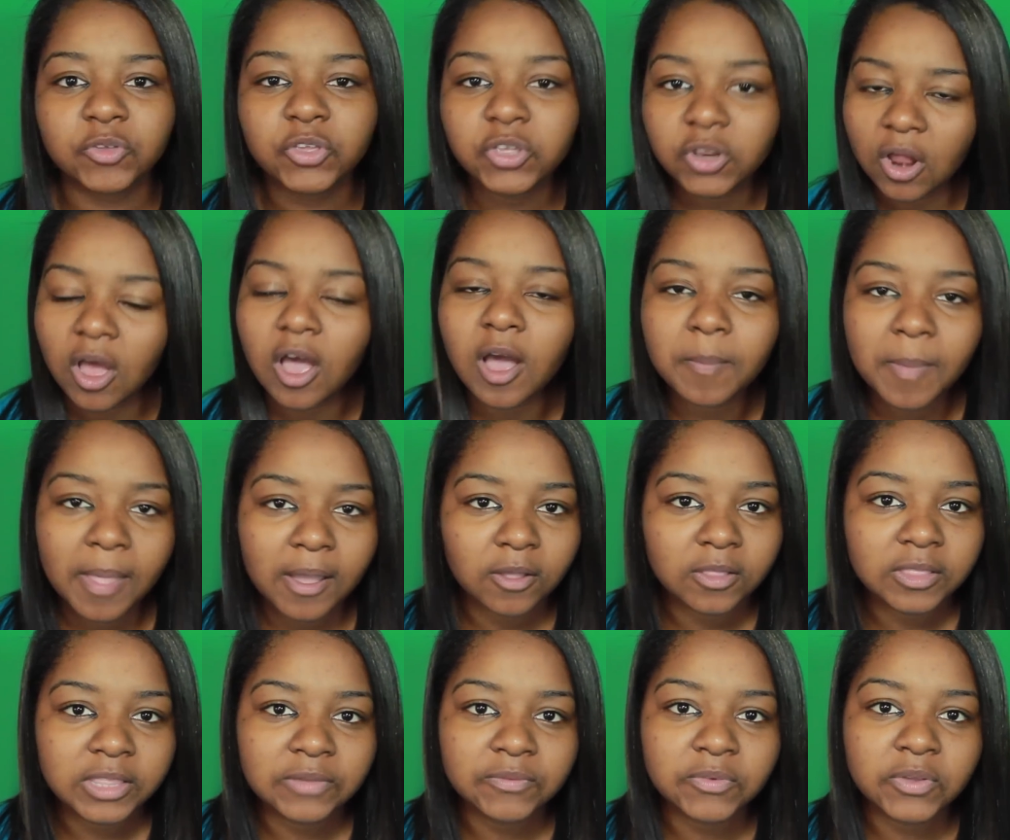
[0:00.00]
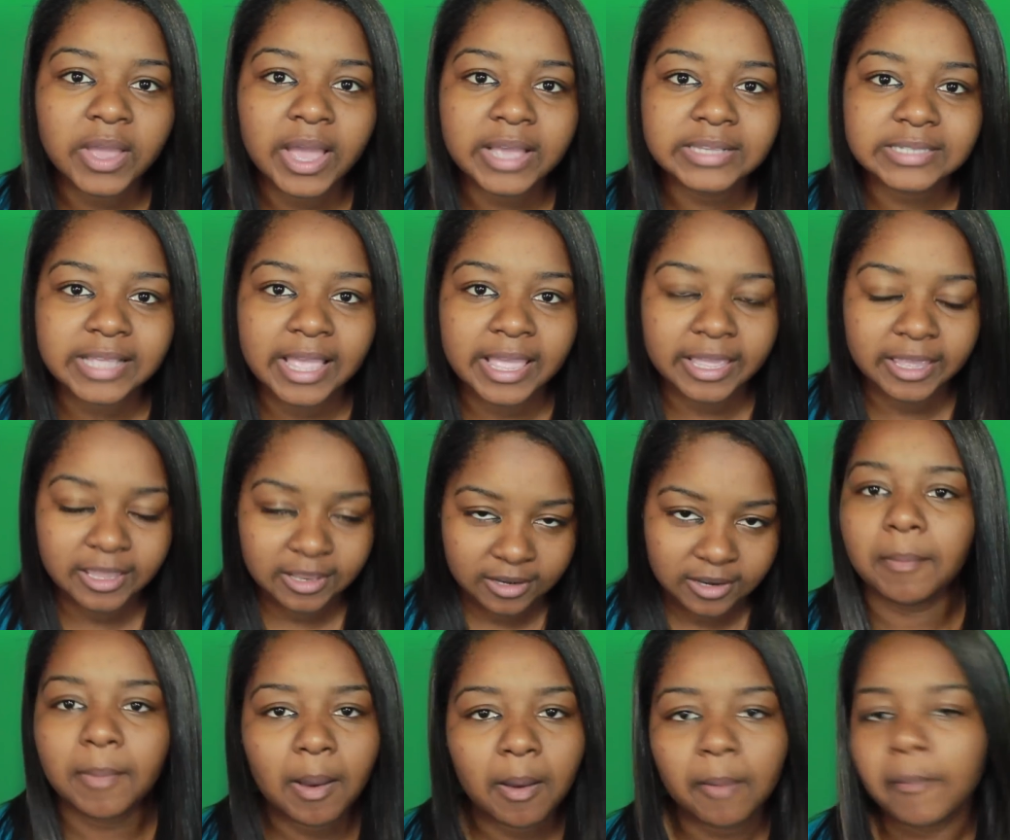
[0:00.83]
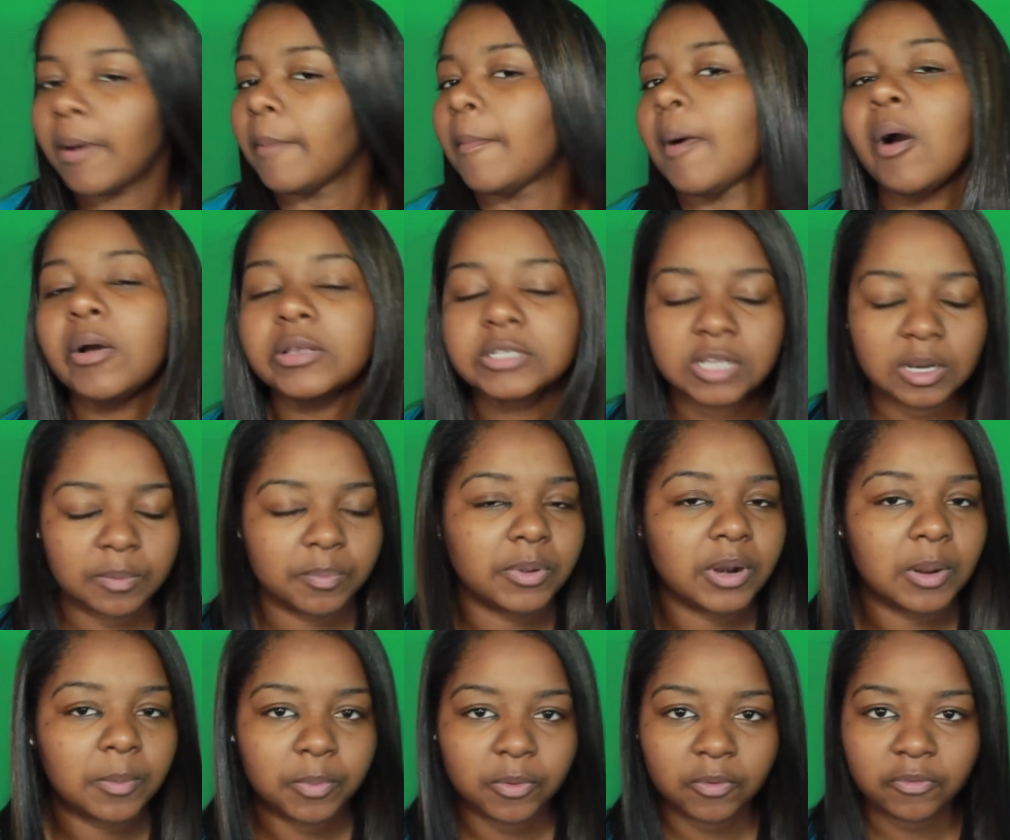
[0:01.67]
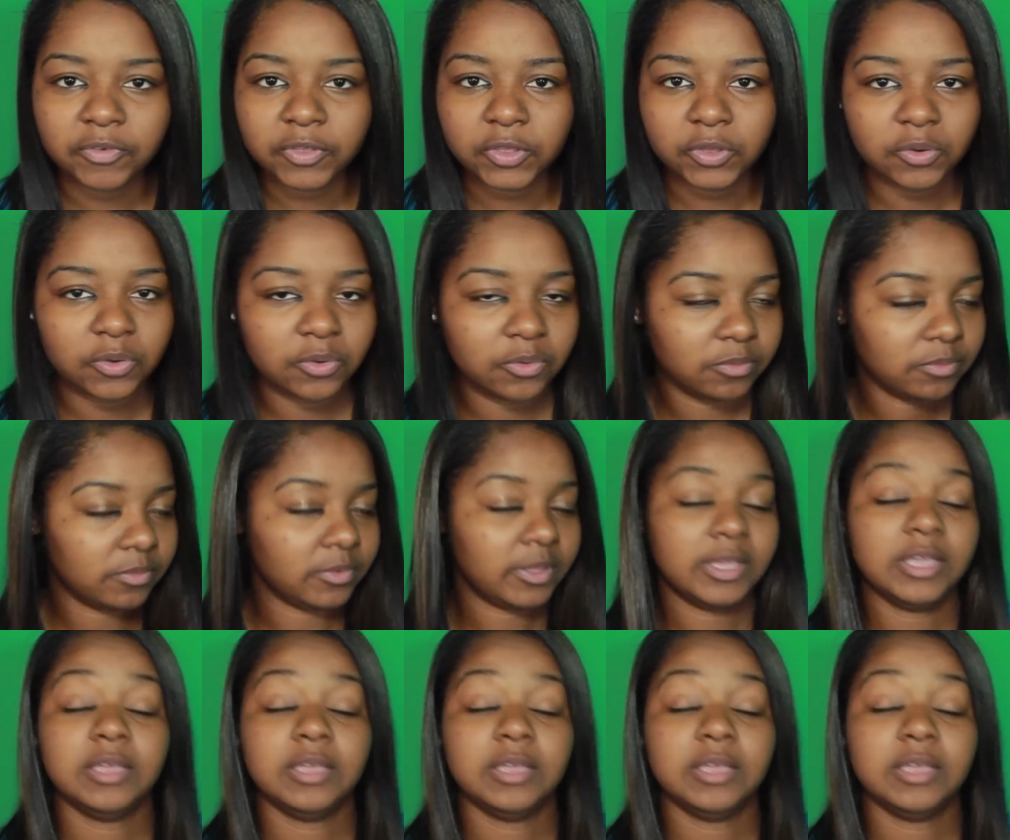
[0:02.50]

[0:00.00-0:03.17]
You know, I'm not gonna leave you guys hanging. I'm always gonna put up a review.